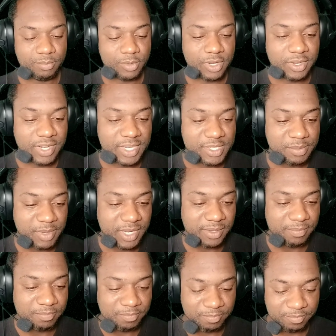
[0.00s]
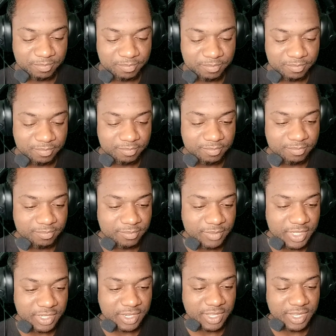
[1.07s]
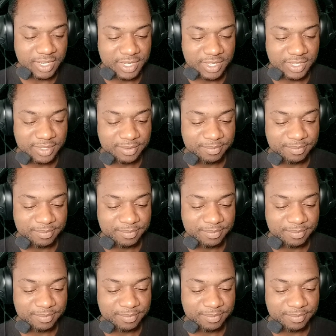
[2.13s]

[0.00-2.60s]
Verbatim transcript: Great race, man. Good luck.